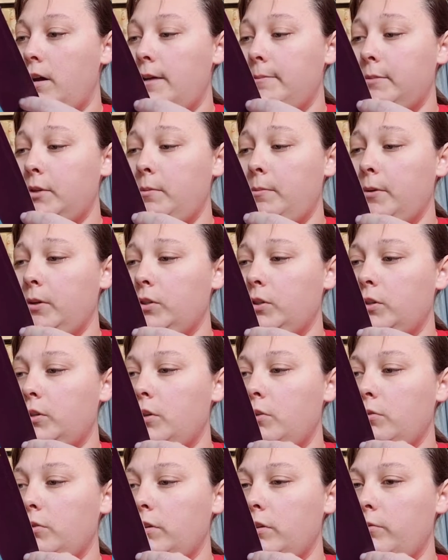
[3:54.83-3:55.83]
I'm super
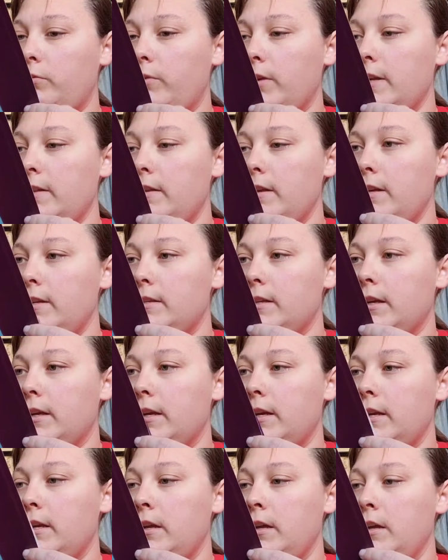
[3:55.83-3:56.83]
stoked to read these
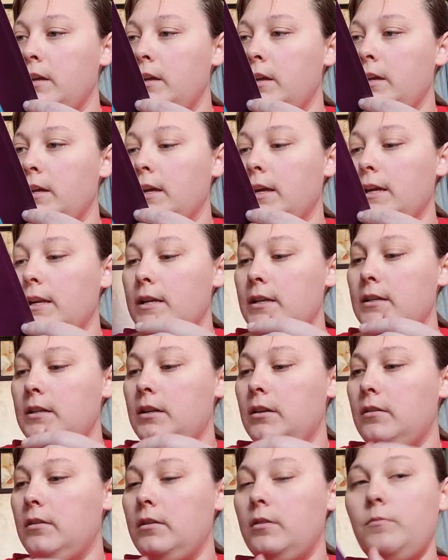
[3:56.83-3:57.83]
and get
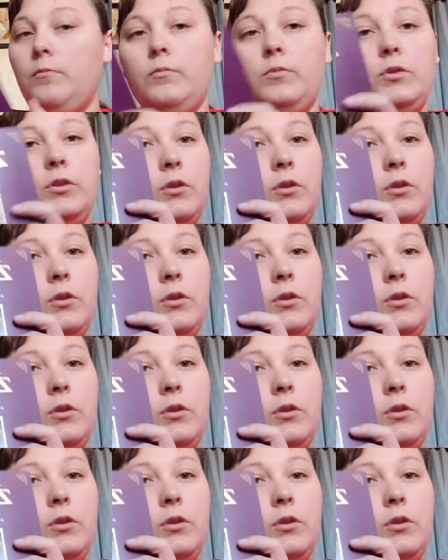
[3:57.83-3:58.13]
into them.